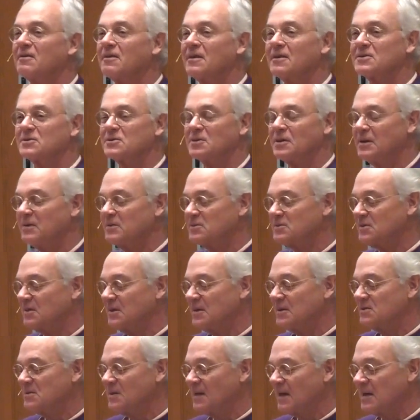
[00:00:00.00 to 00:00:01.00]

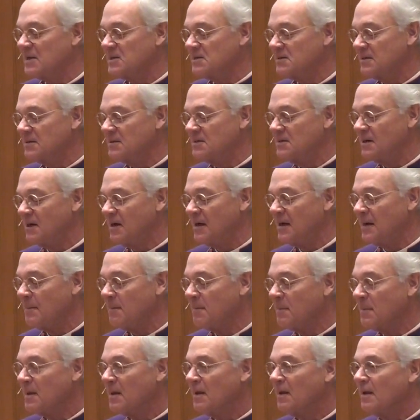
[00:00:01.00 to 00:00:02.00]
It's nicely
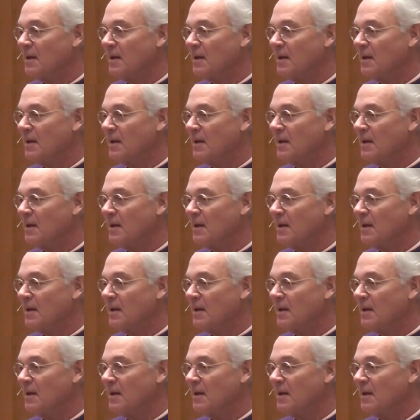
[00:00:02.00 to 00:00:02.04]
done.